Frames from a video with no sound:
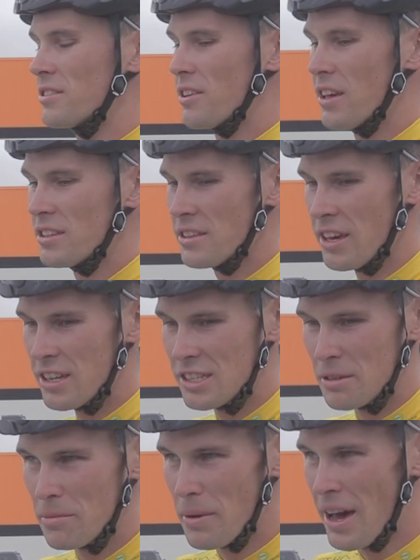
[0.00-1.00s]
So I think
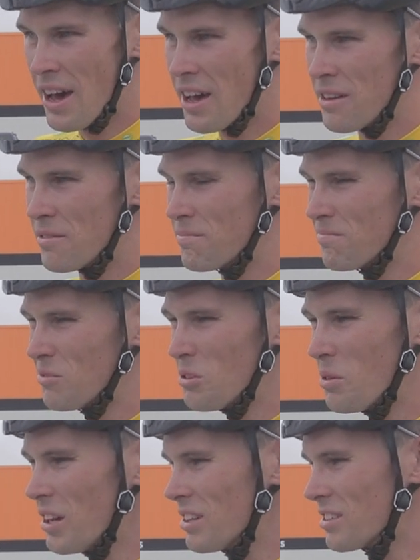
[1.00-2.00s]
it's in about
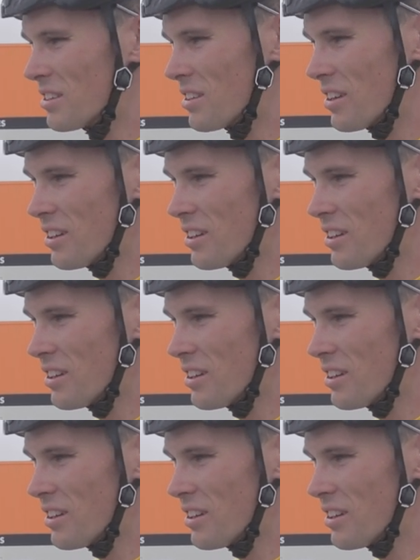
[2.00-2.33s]
two weeks.